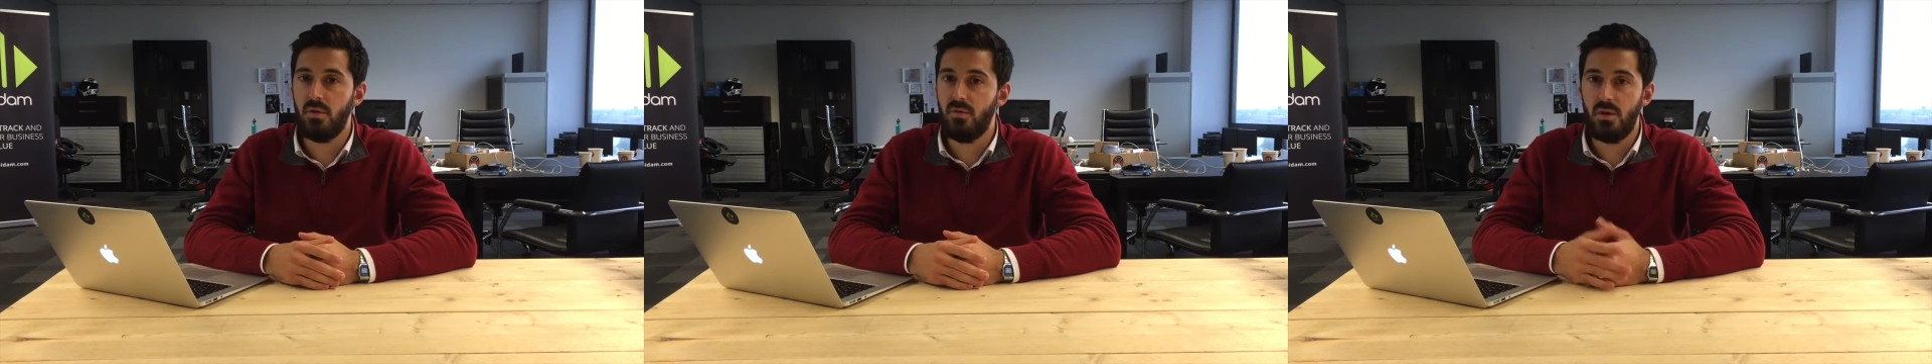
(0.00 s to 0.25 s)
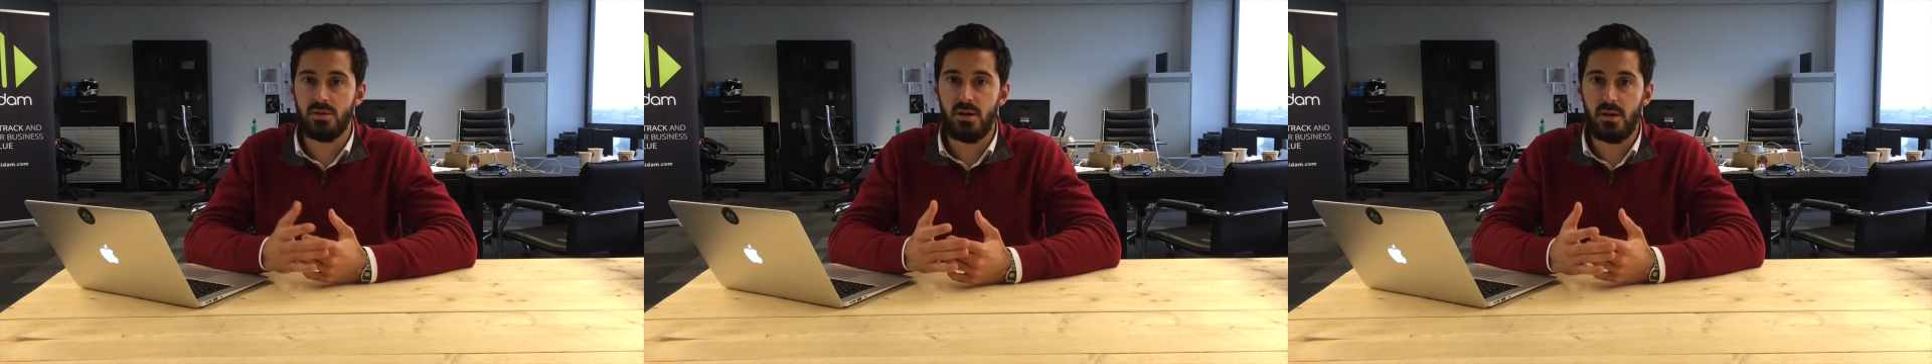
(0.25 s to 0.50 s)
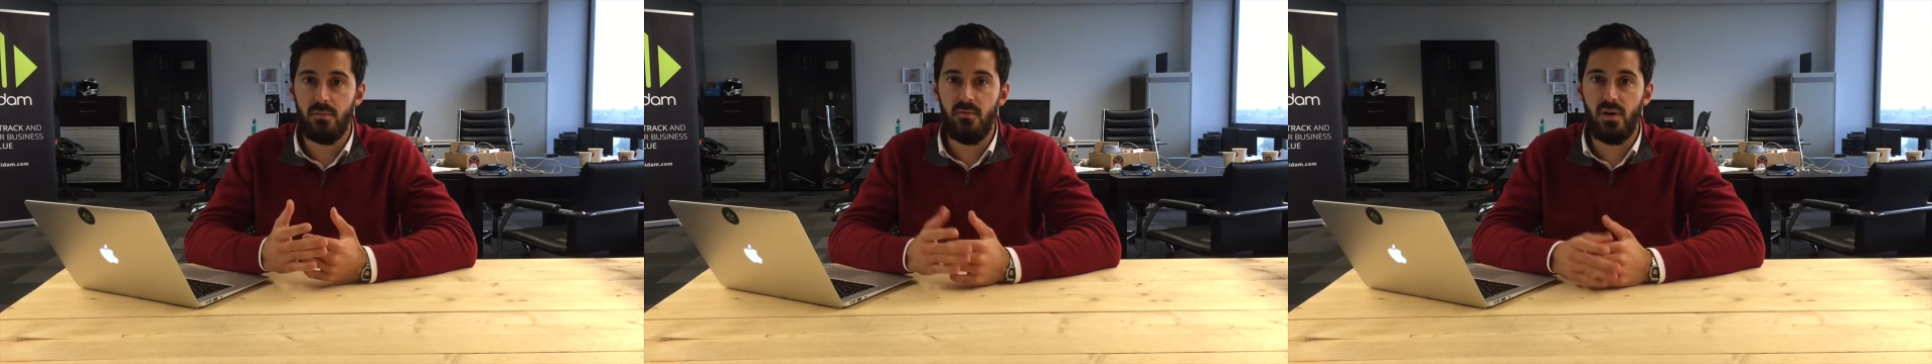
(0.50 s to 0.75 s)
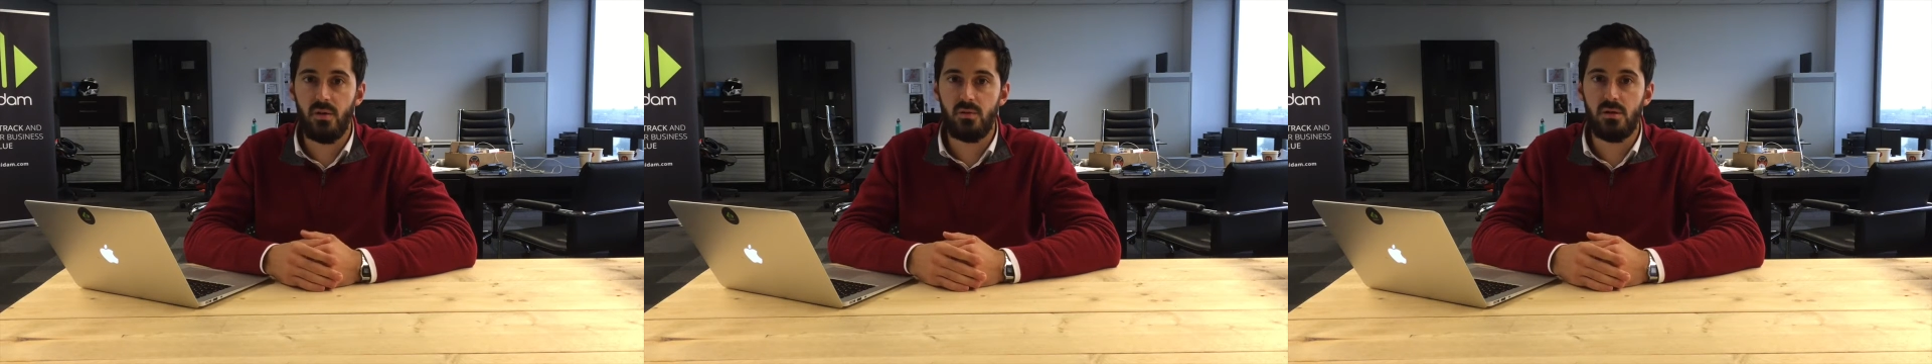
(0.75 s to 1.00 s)
If you're a startup
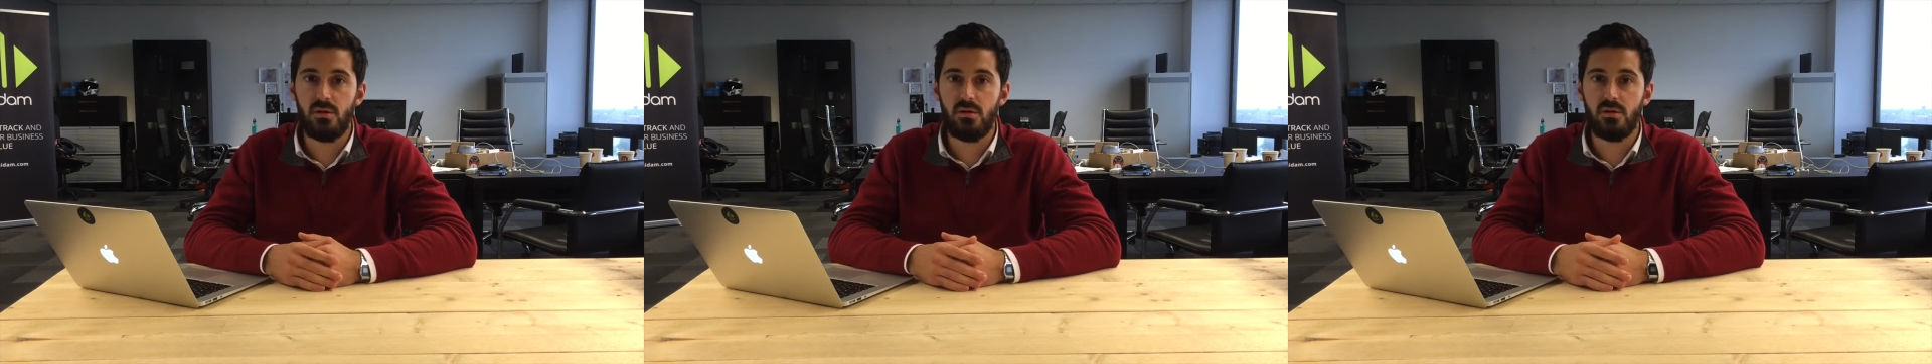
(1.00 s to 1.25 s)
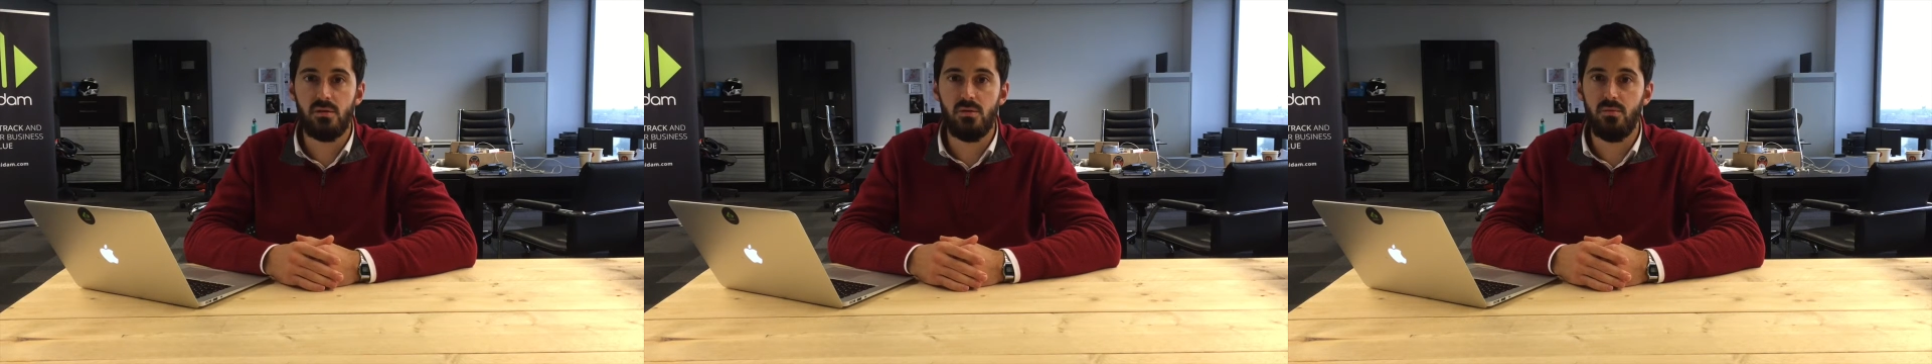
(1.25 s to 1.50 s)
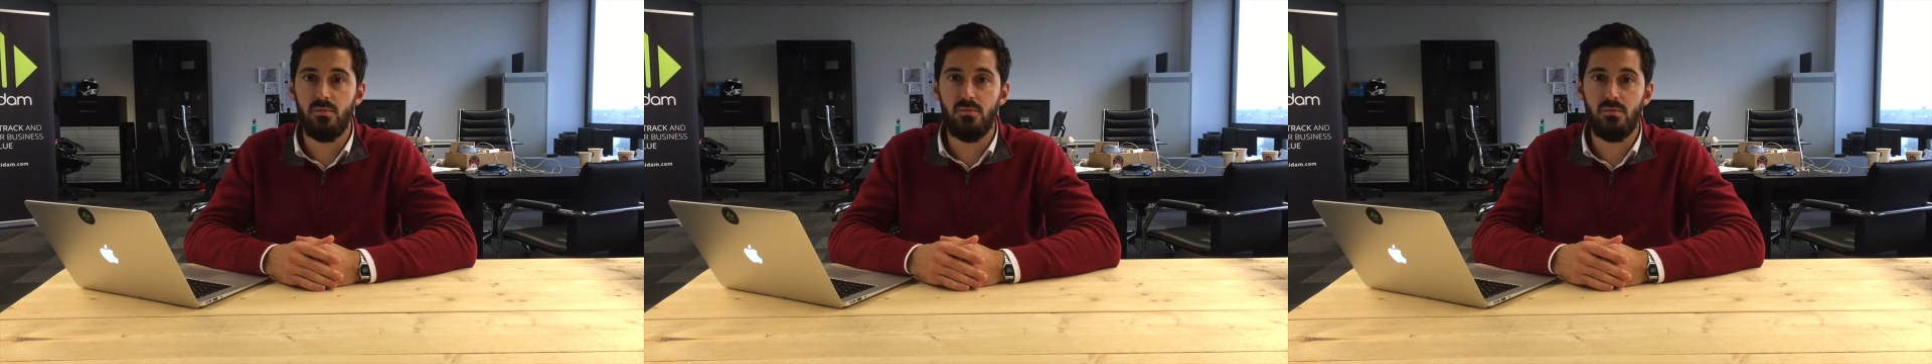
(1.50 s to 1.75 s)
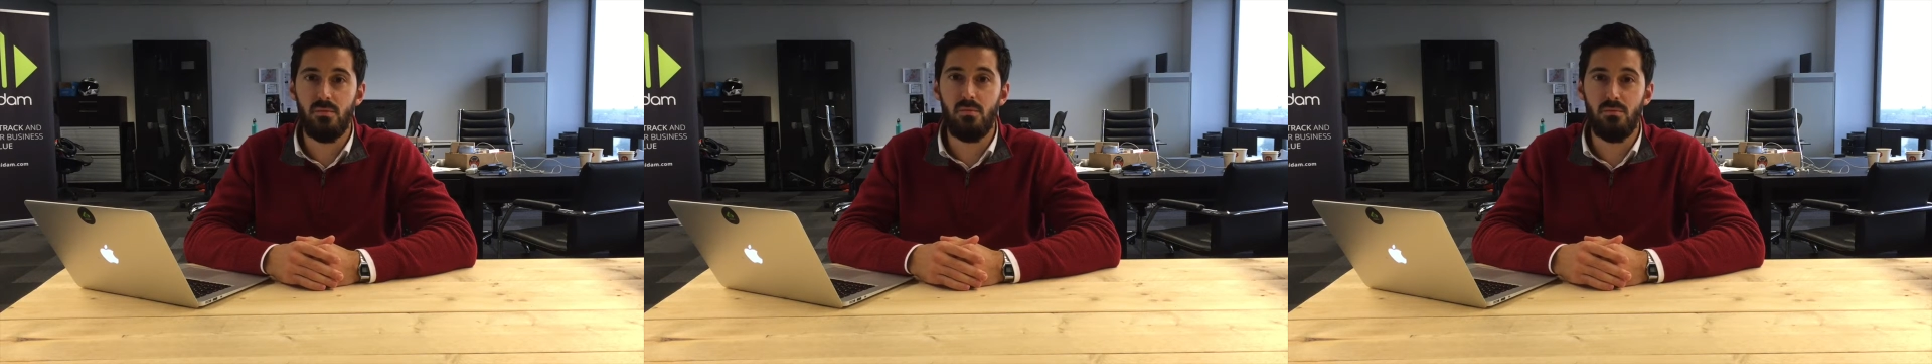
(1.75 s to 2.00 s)
founder, you
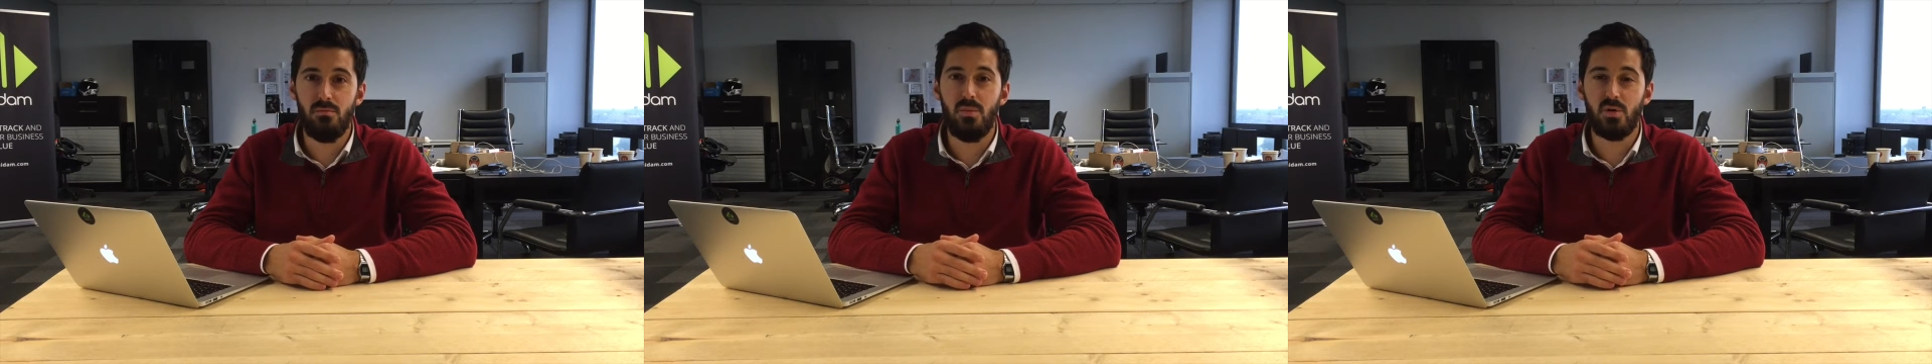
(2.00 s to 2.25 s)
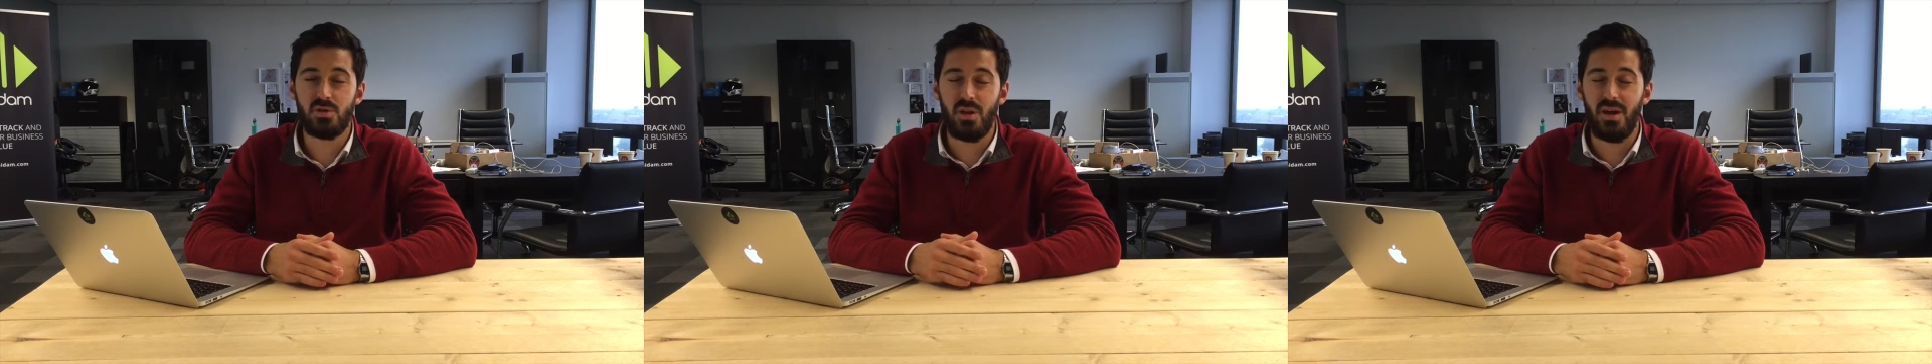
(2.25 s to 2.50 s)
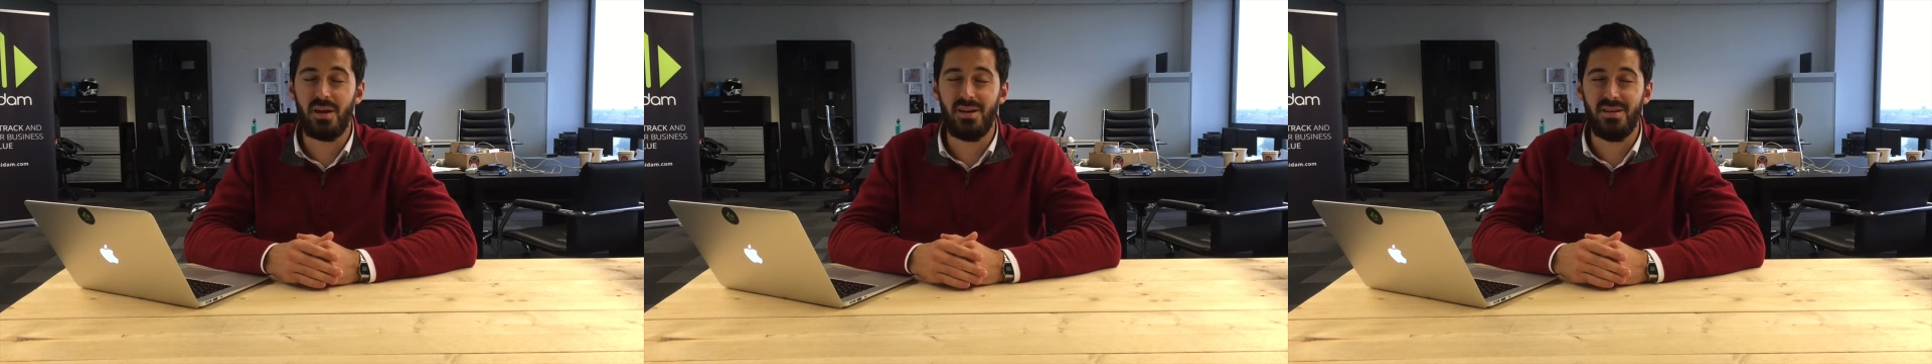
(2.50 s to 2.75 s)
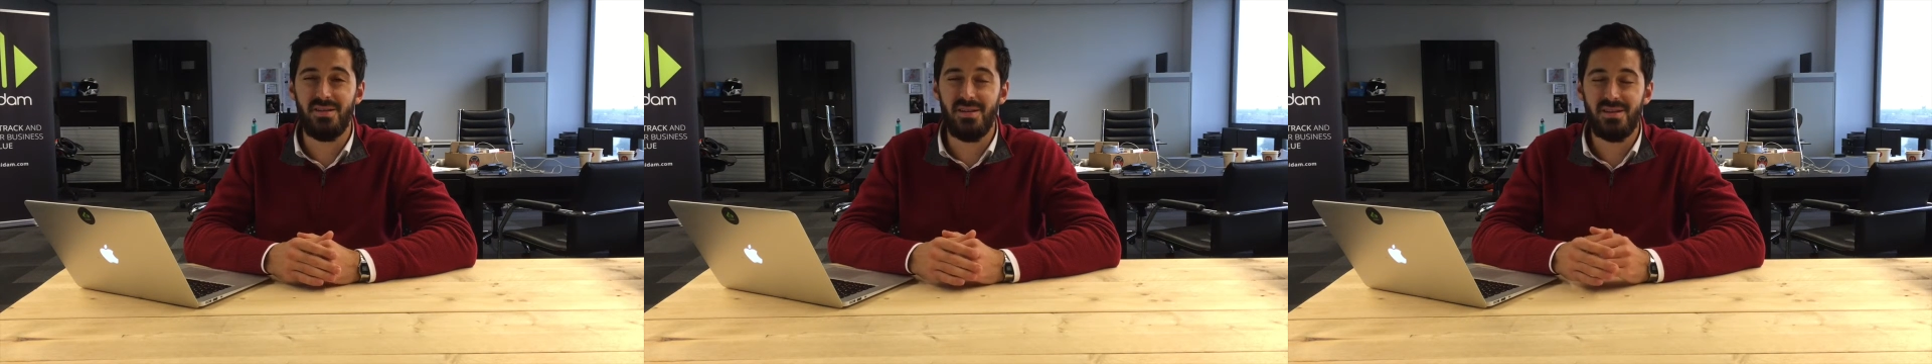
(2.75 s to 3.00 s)
most
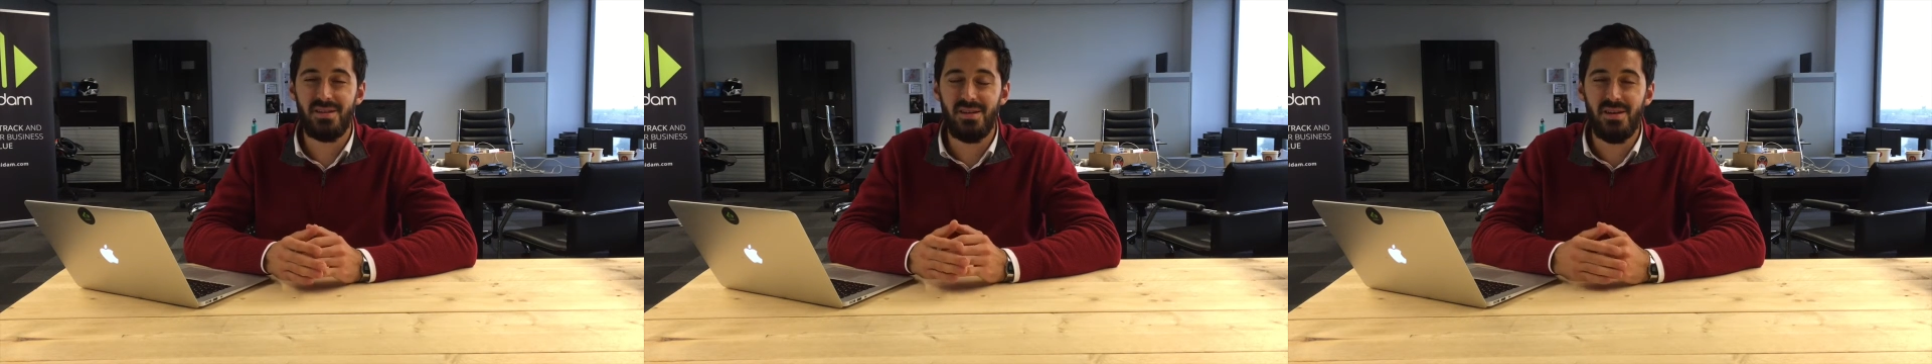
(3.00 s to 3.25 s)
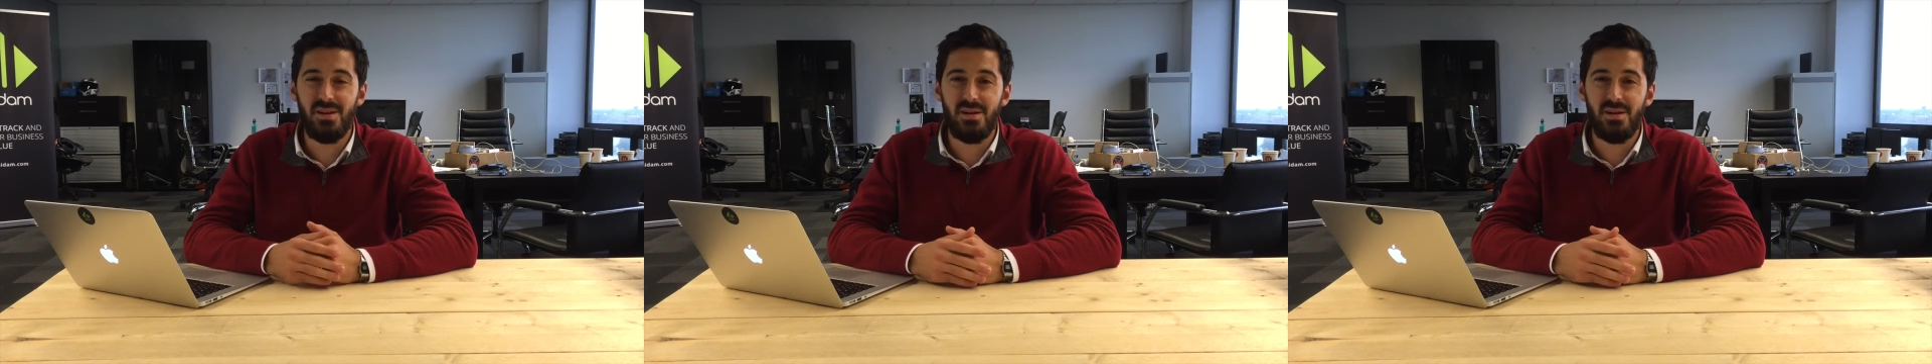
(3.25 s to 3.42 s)
likely did,